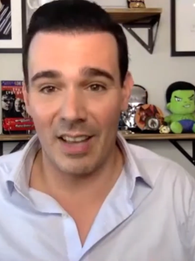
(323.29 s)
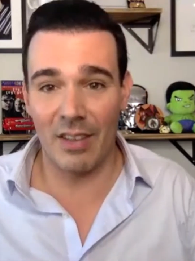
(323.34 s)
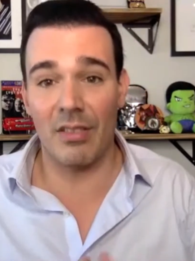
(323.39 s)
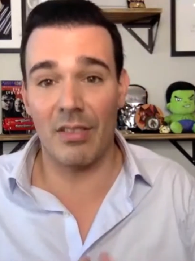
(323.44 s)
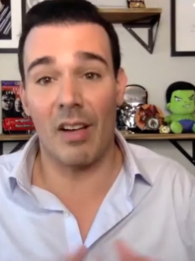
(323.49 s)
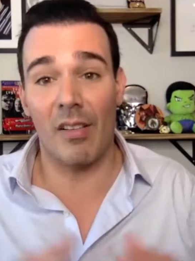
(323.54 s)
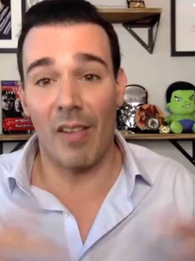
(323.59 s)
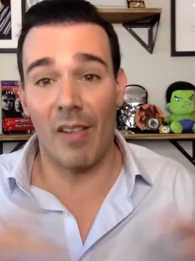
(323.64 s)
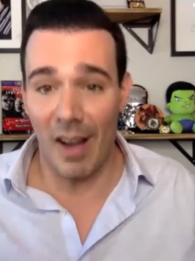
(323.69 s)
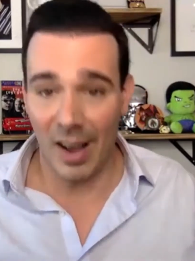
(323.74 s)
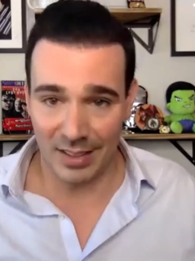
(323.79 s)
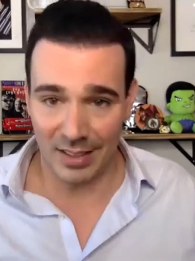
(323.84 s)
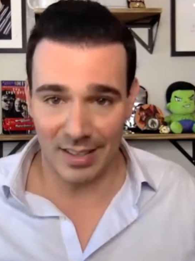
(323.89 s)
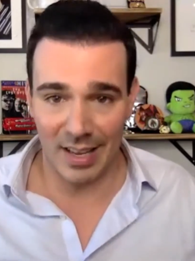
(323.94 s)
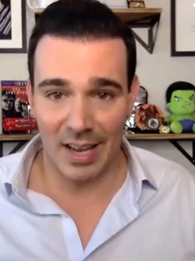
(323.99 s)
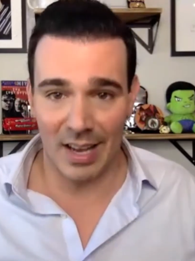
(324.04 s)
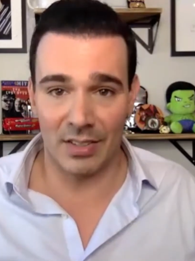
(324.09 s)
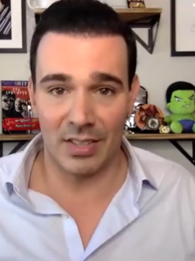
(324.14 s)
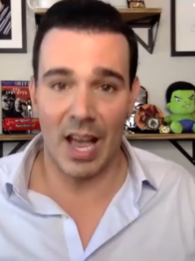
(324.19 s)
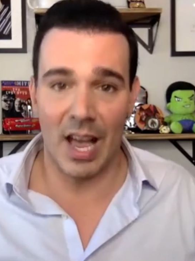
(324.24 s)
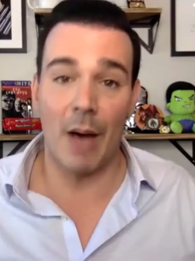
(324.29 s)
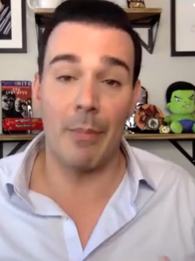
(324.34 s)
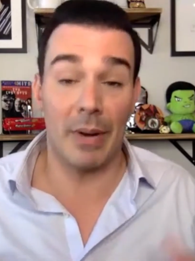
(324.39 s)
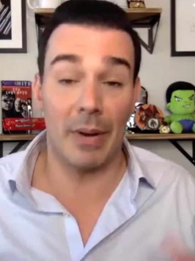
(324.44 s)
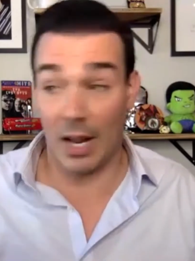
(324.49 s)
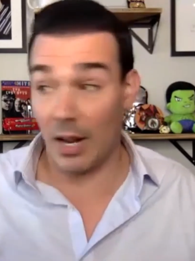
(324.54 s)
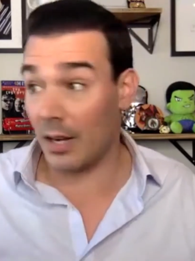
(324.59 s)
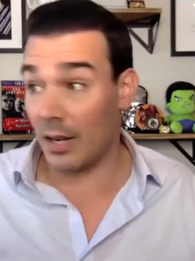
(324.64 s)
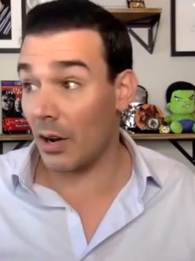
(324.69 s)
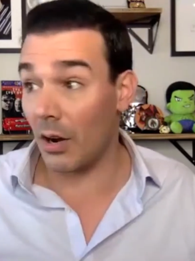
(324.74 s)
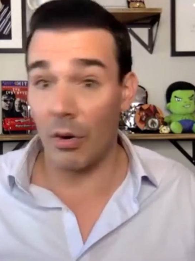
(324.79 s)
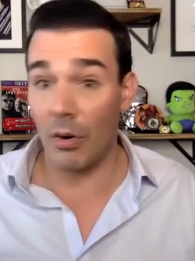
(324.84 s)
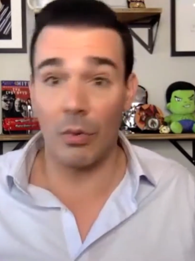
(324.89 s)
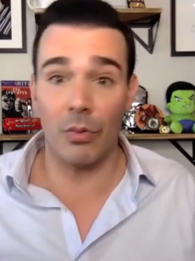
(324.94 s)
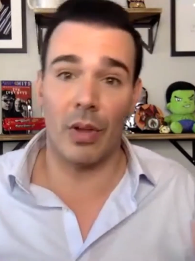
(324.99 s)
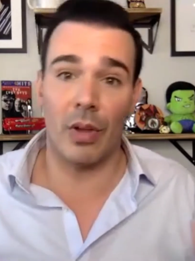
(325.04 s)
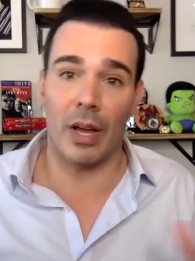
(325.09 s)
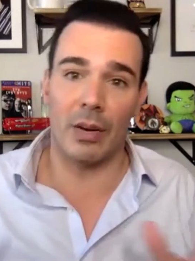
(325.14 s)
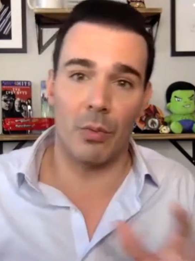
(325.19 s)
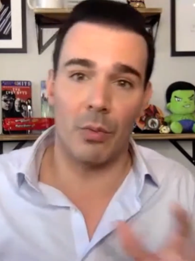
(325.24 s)
and the lockdowns happened, and I
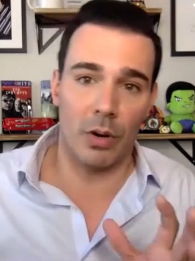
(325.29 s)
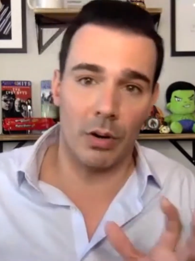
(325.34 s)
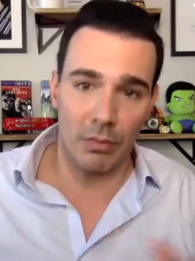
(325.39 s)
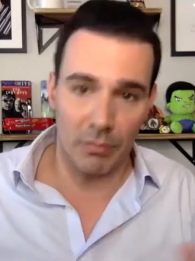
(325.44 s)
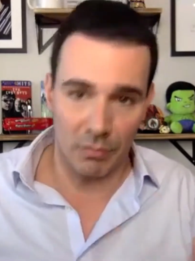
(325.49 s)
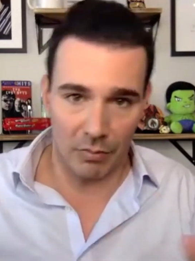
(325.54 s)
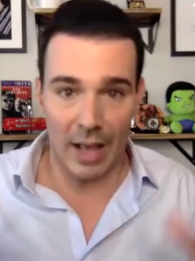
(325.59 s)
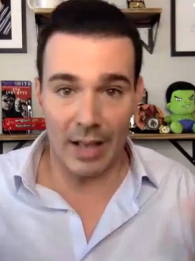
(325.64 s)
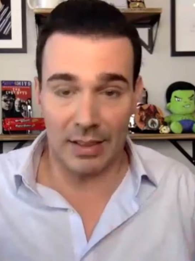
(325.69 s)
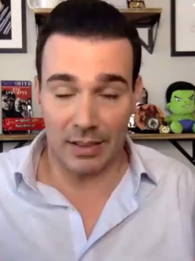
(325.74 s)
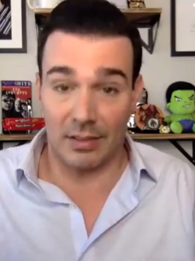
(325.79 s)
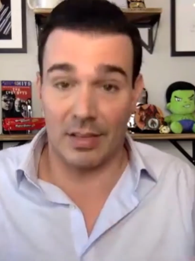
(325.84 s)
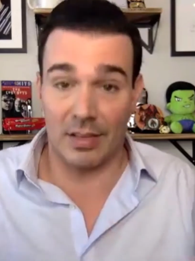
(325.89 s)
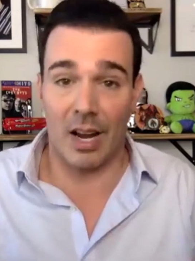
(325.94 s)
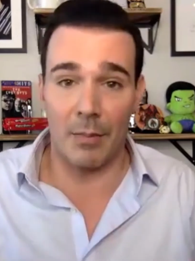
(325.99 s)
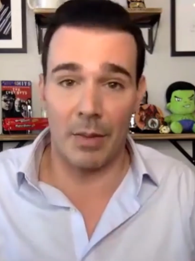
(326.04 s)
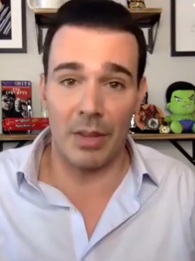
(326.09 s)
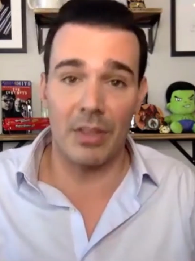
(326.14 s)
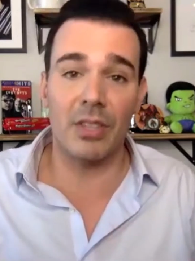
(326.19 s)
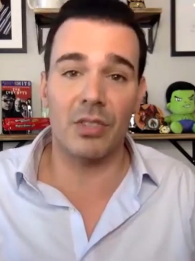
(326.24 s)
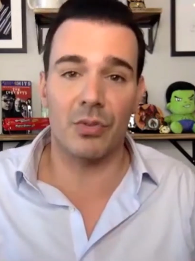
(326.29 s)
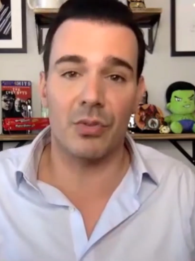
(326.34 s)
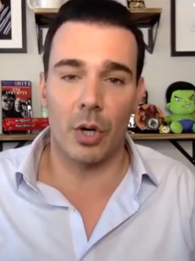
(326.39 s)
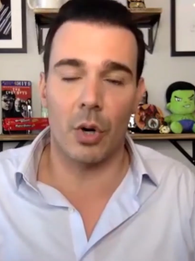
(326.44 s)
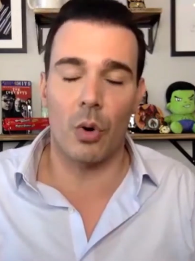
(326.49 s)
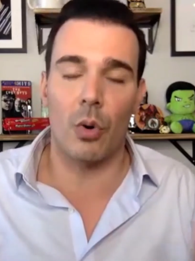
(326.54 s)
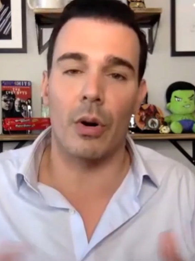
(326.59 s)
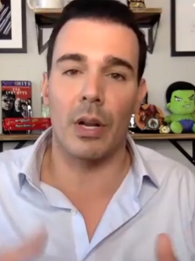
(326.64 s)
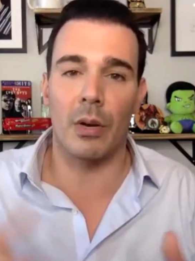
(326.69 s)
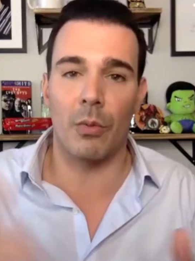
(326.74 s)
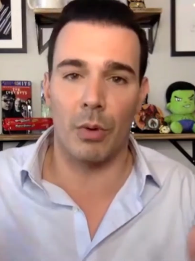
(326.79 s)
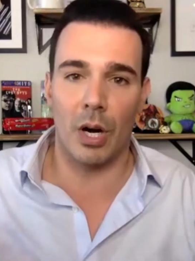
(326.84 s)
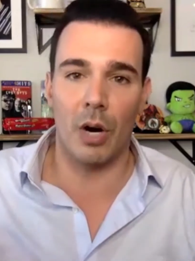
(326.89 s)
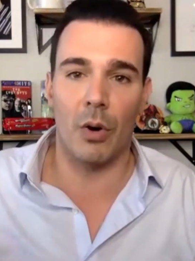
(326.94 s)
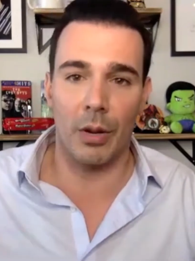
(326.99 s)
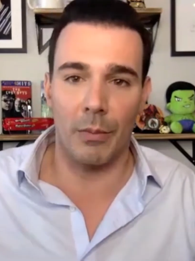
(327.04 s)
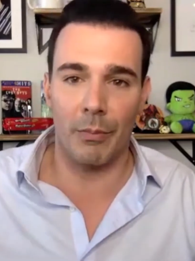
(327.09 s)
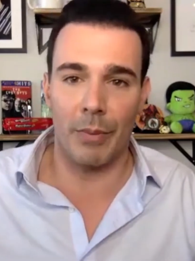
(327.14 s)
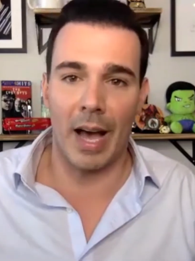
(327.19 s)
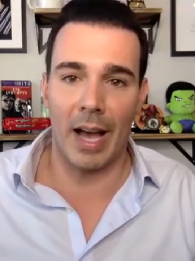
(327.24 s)
know, like, we're at the time of this recording, we're
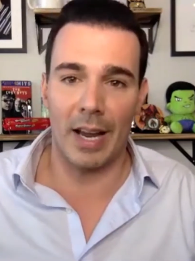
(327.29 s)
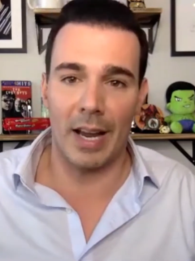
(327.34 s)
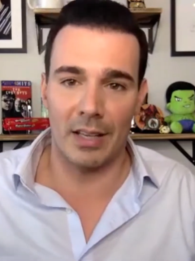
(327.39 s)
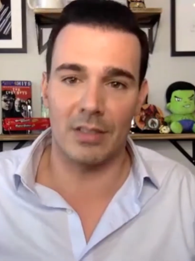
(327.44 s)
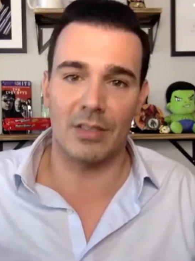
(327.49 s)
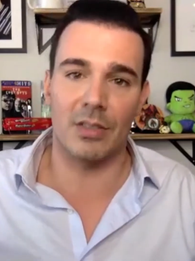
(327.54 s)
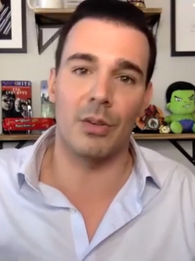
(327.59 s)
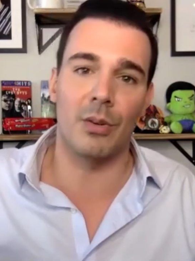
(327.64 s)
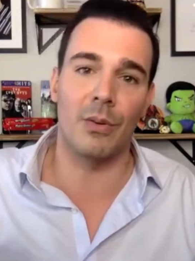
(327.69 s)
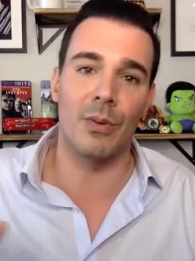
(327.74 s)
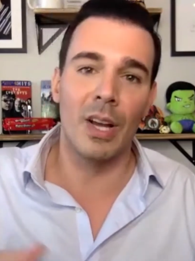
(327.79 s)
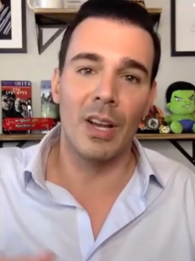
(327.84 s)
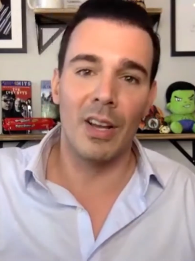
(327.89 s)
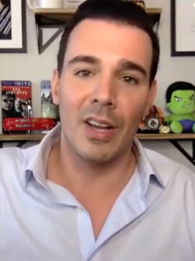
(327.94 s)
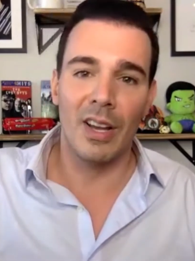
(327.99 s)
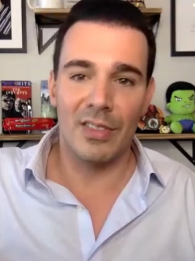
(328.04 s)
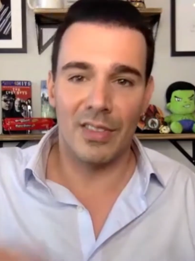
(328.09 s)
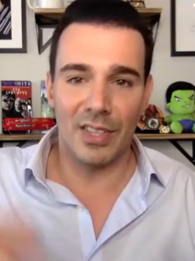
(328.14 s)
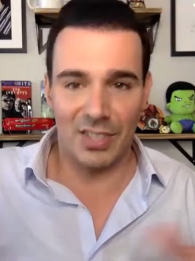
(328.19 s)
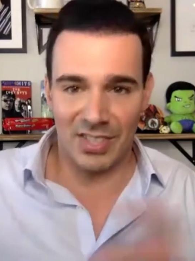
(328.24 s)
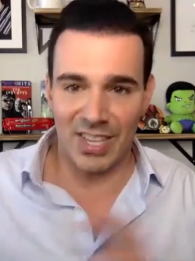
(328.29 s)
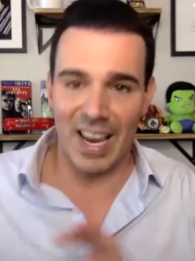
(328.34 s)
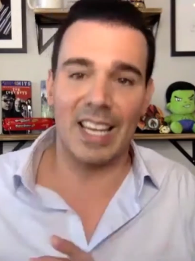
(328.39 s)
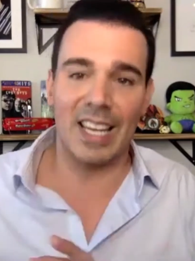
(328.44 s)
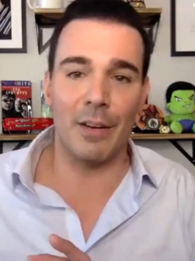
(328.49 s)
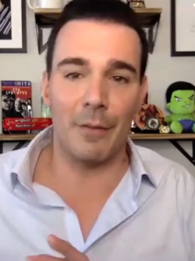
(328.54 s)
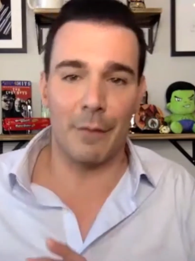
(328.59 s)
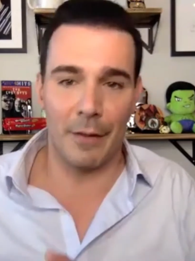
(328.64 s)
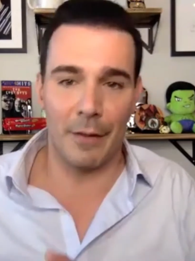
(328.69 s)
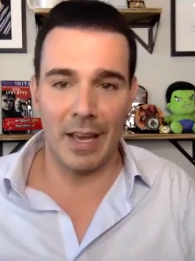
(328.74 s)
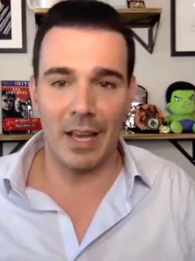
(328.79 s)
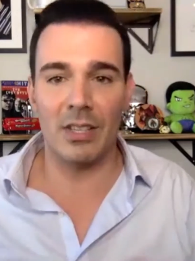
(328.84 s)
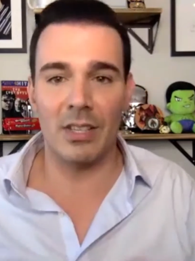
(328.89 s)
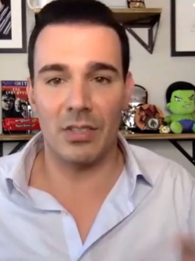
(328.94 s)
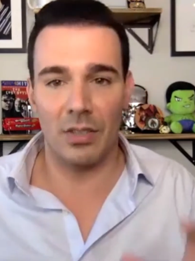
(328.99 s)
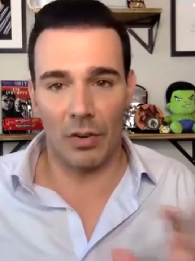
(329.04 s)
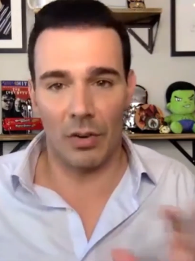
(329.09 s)
going back into the second phase.